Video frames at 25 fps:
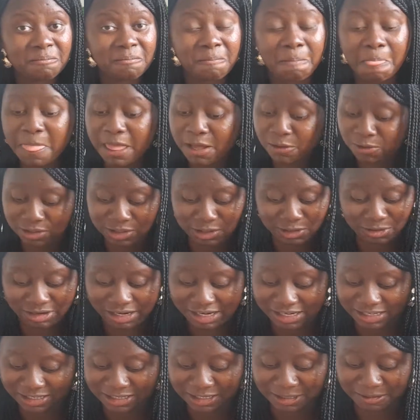it was
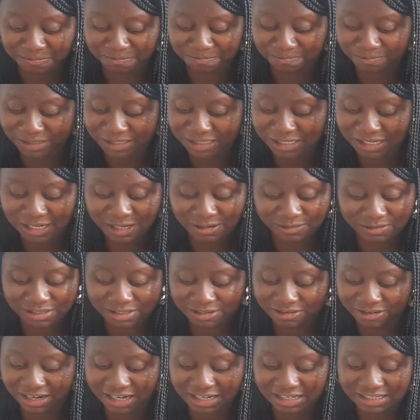crazy. It was
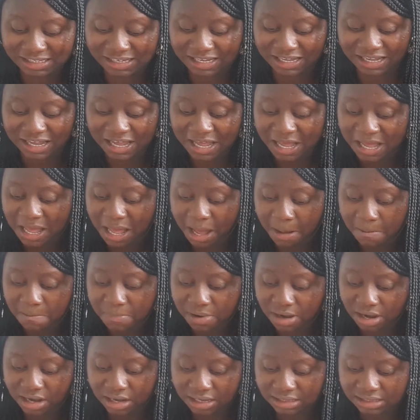crazy.
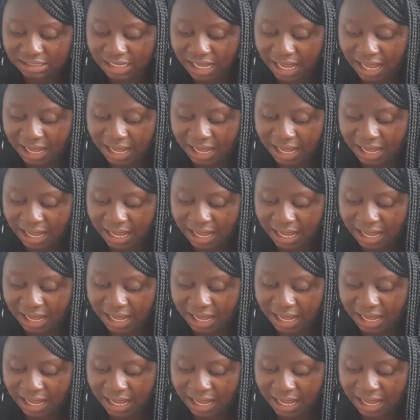But